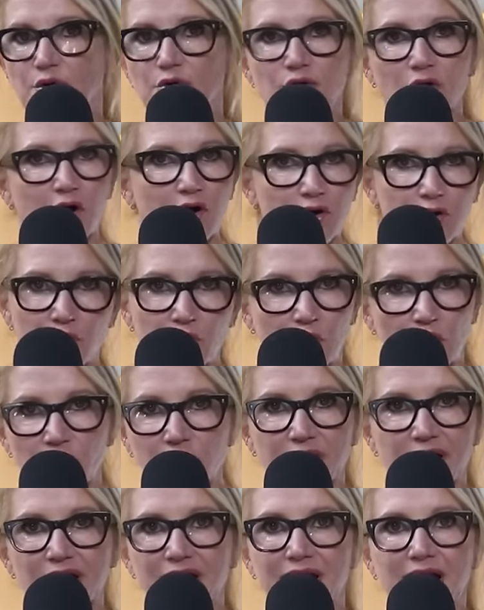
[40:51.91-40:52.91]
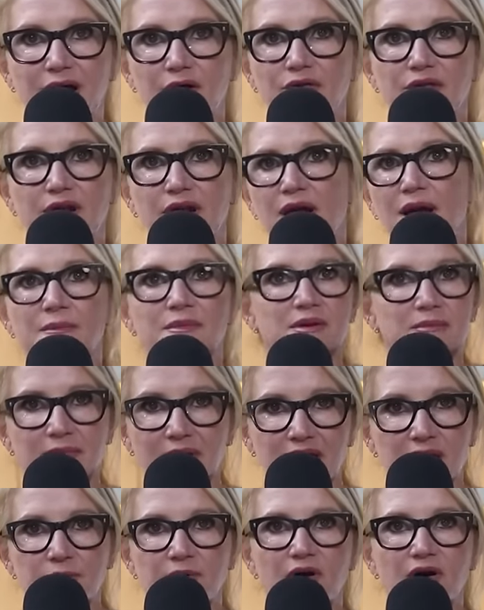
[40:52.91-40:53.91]
no longer working now that I'm in
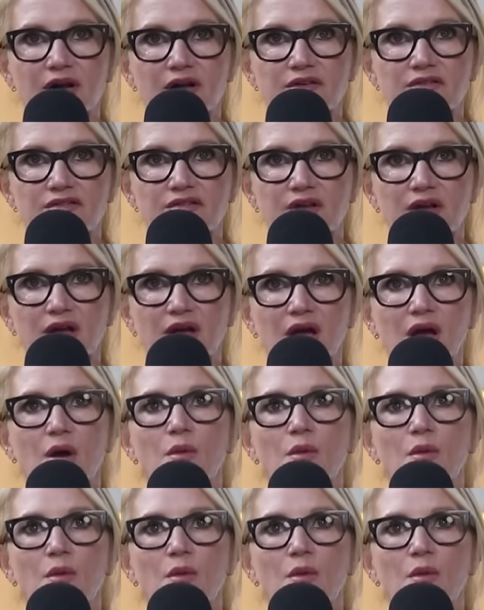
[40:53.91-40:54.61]
menopause?